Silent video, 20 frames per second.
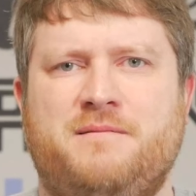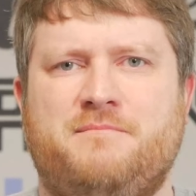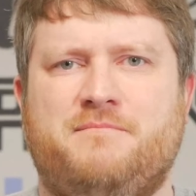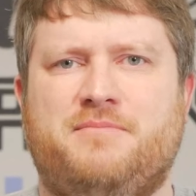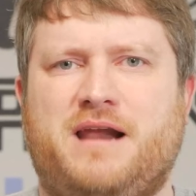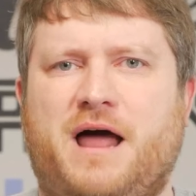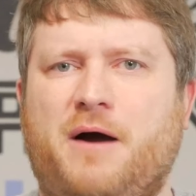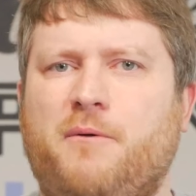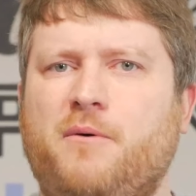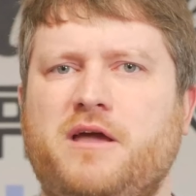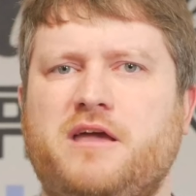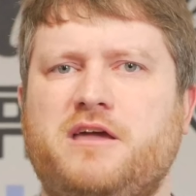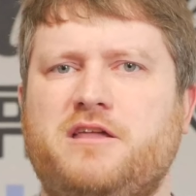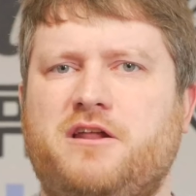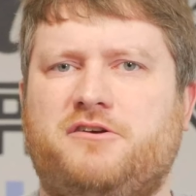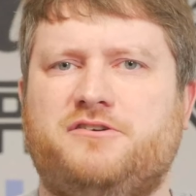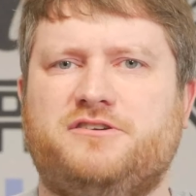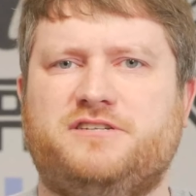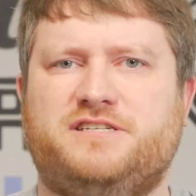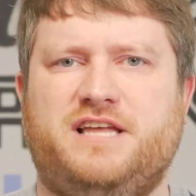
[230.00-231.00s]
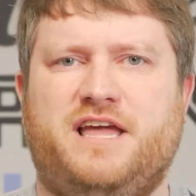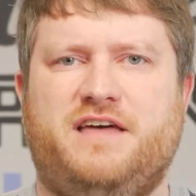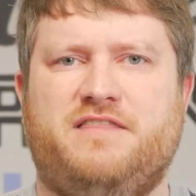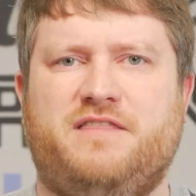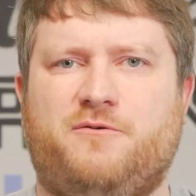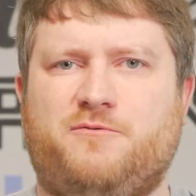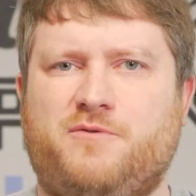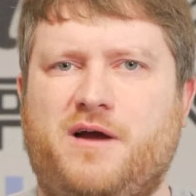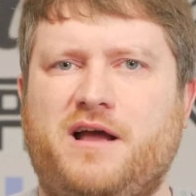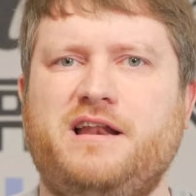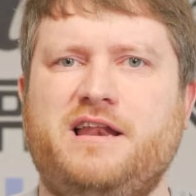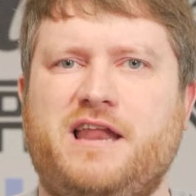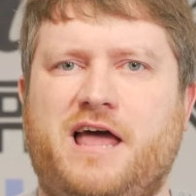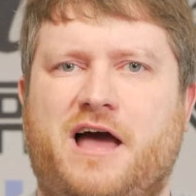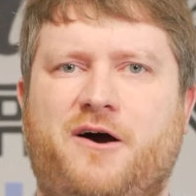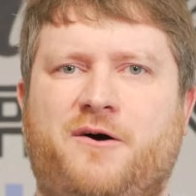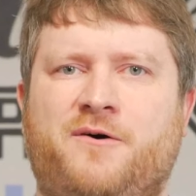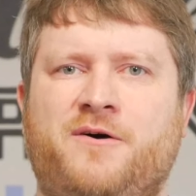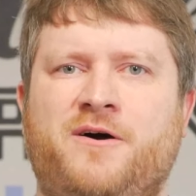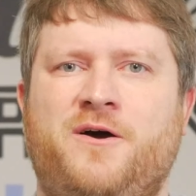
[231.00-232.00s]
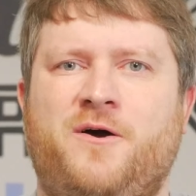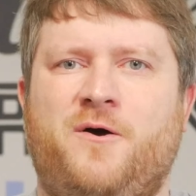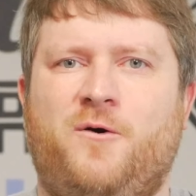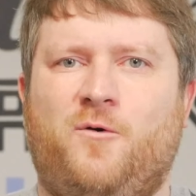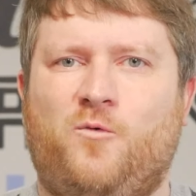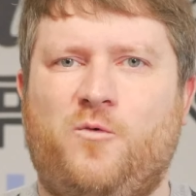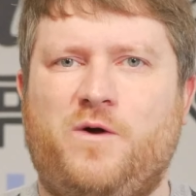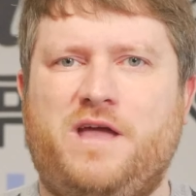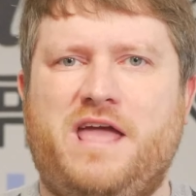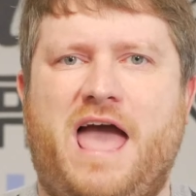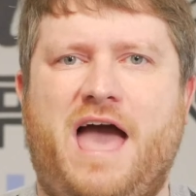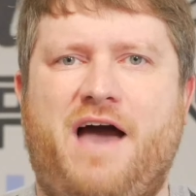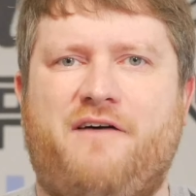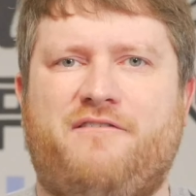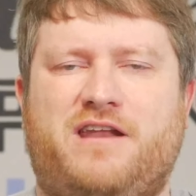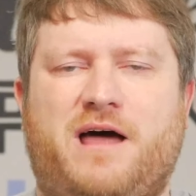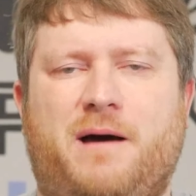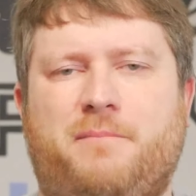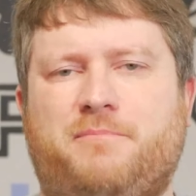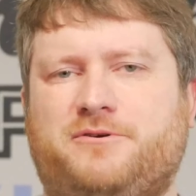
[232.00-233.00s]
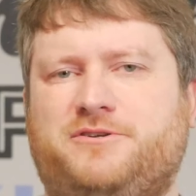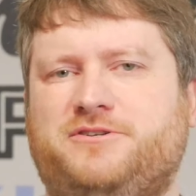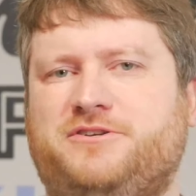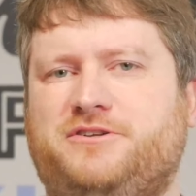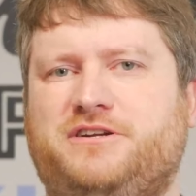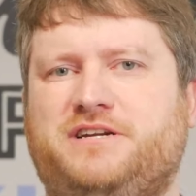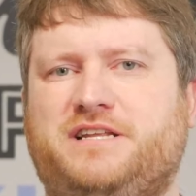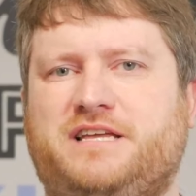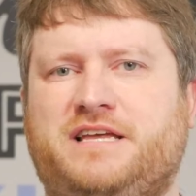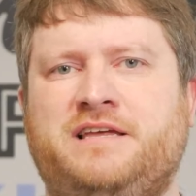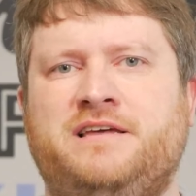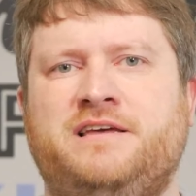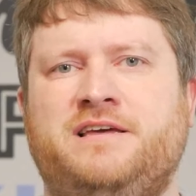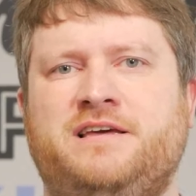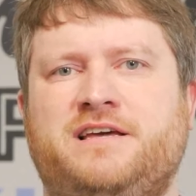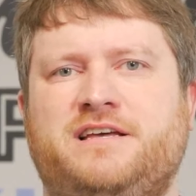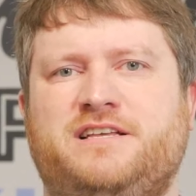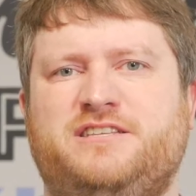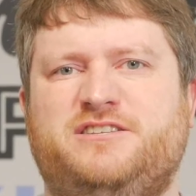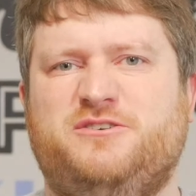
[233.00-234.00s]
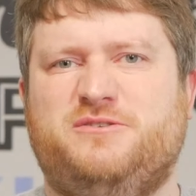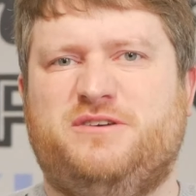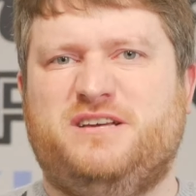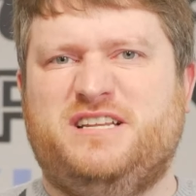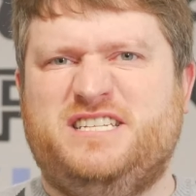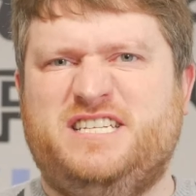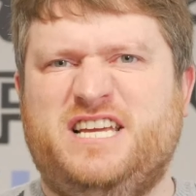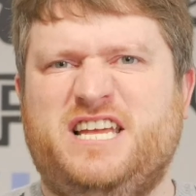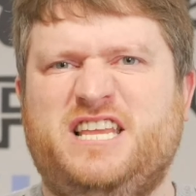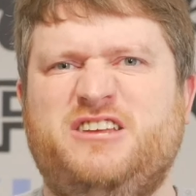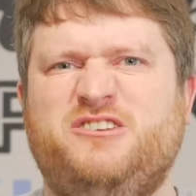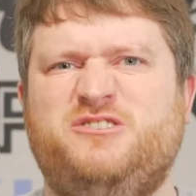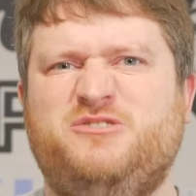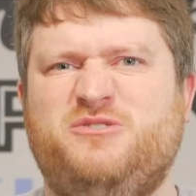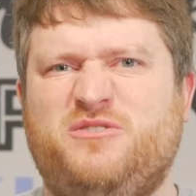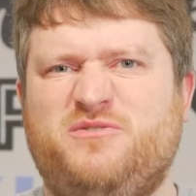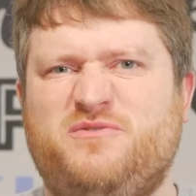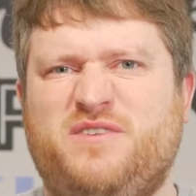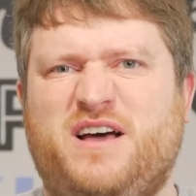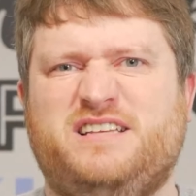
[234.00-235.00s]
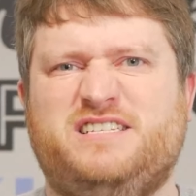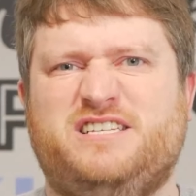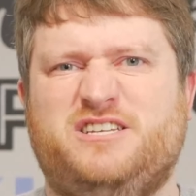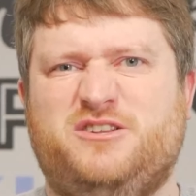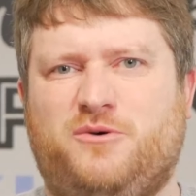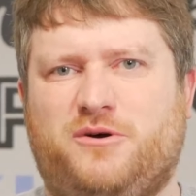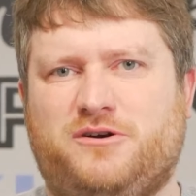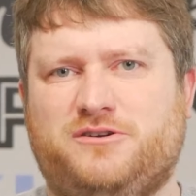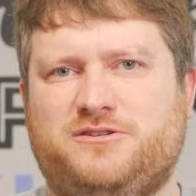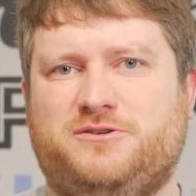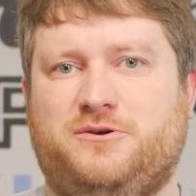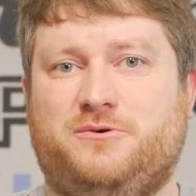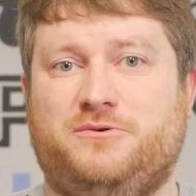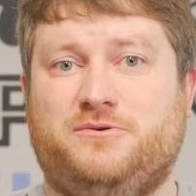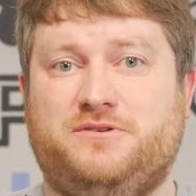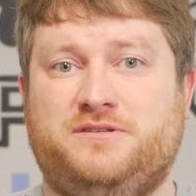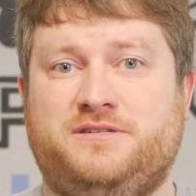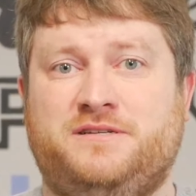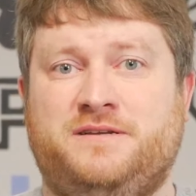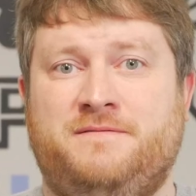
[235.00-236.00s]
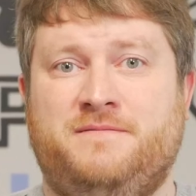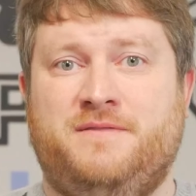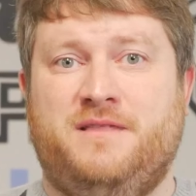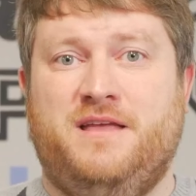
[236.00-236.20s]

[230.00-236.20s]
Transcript: But I want you to understand that right now, we have an opportunity to continue to invest into our souls,